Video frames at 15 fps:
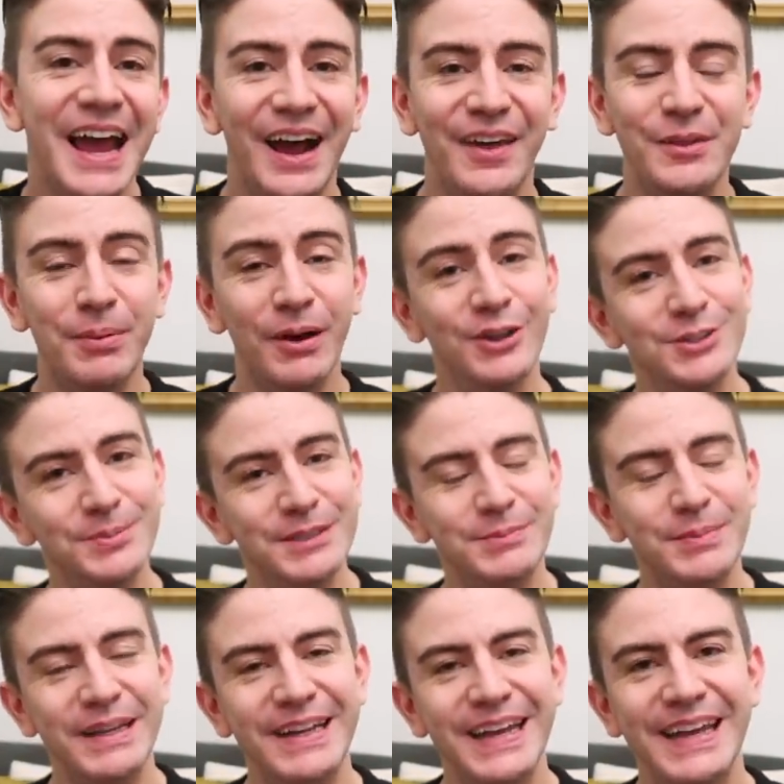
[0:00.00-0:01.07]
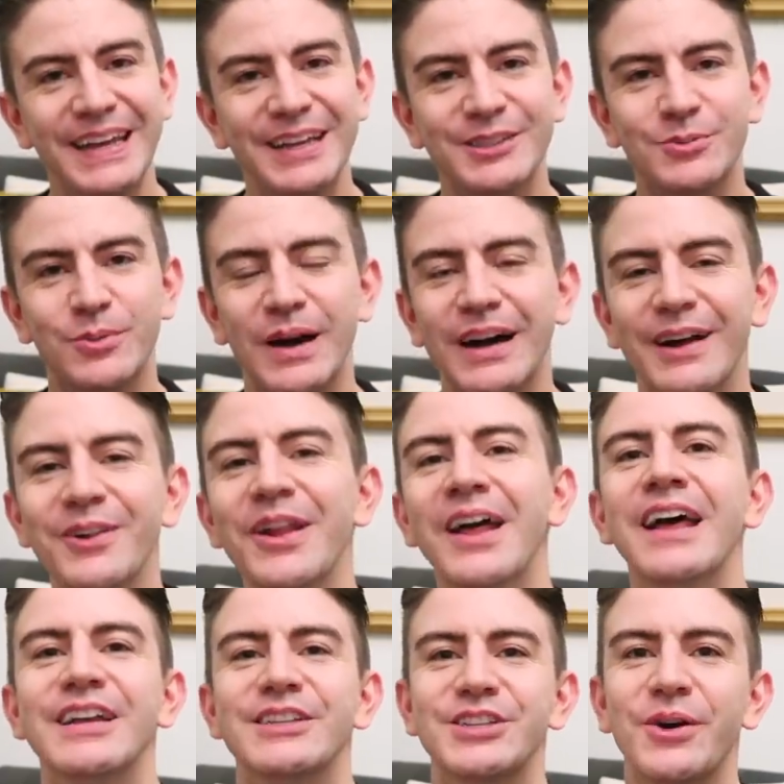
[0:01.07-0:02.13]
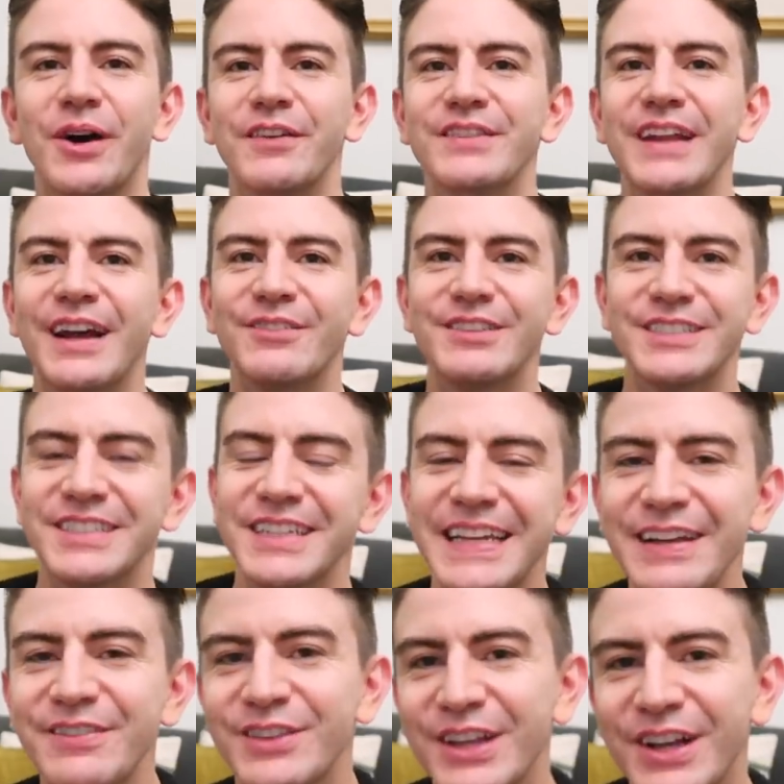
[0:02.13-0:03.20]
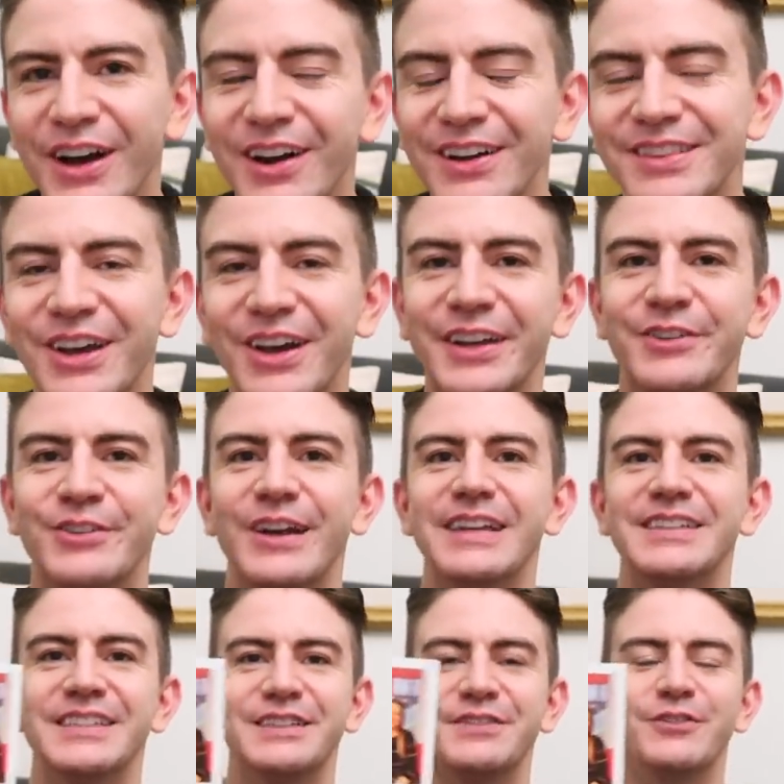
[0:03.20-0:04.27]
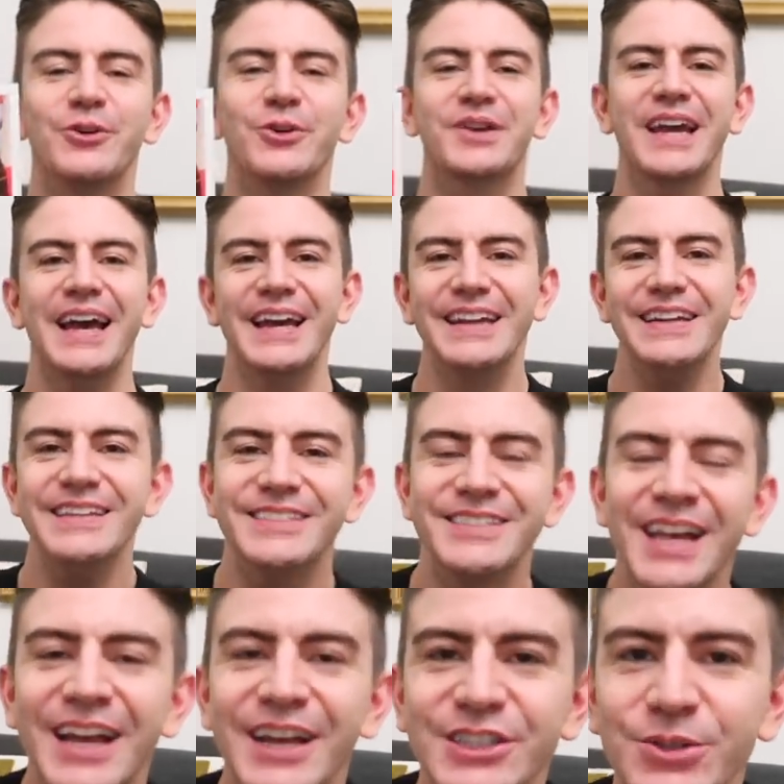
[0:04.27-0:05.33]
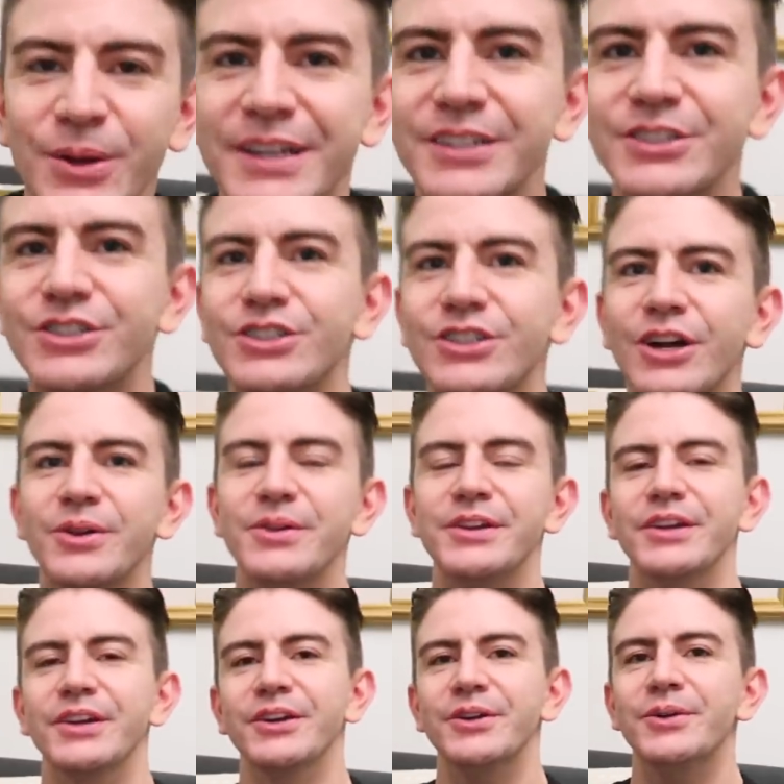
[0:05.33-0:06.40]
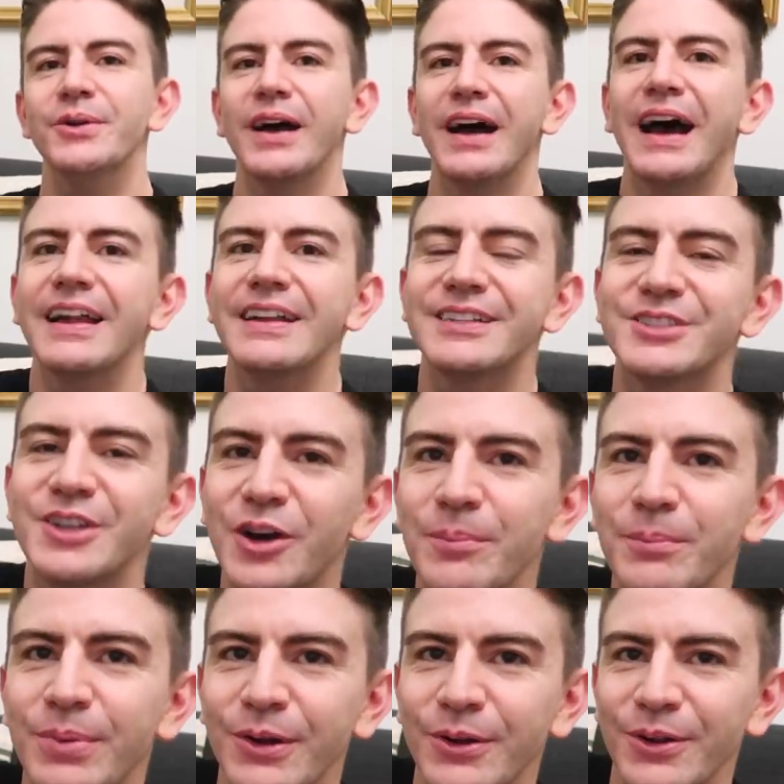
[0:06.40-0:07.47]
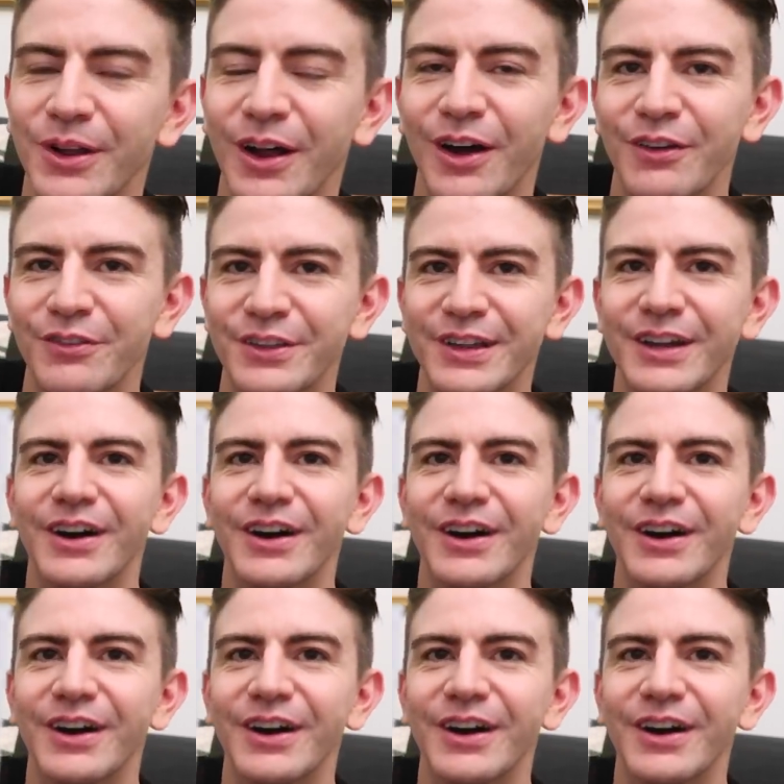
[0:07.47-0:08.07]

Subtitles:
And the postman's been here as well, so I've now received the card that I created for Kate, so I can show you an example of the